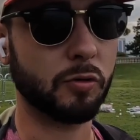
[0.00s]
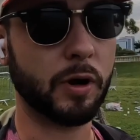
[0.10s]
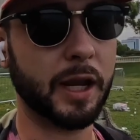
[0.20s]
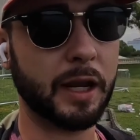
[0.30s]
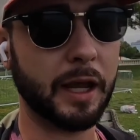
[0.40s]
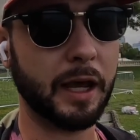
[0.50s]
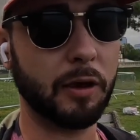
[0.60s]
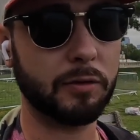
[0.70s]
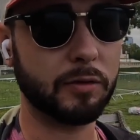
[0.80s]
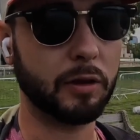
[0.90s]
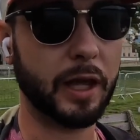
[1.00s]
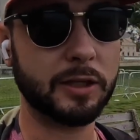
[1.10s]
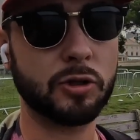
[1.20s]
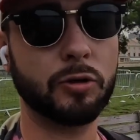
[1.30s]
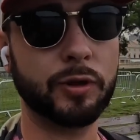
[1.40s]
right now the
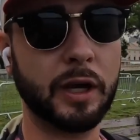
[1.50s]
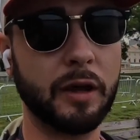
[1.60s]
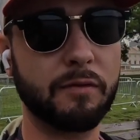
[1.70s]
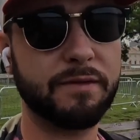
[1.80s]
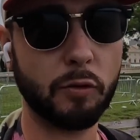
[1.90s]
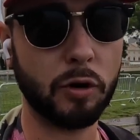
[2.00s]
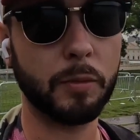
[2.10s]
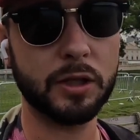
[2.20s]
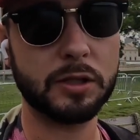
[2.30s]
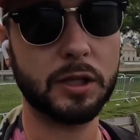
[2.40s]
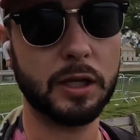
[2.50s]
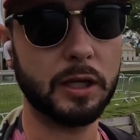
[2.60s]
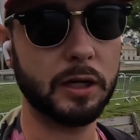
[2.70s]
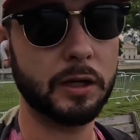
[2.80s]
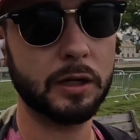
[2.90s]
lights are only on 4 months of the
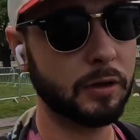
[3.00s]
year.